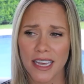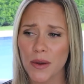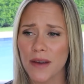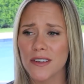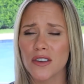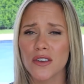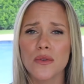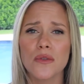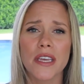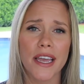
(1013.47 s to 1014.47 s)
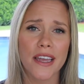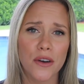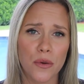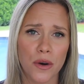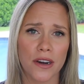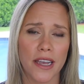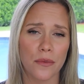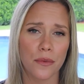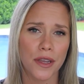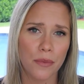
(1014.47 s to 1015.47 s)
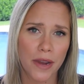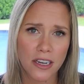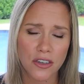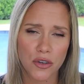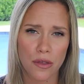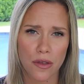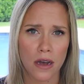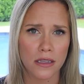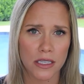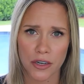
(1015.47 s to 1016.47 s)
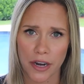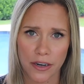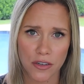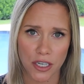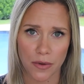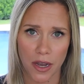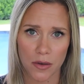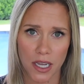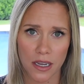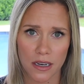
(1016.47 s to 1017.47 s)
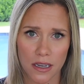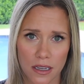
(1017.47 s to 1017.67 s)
that you have to do the inner work and rearrange your thoughts and your energy around it.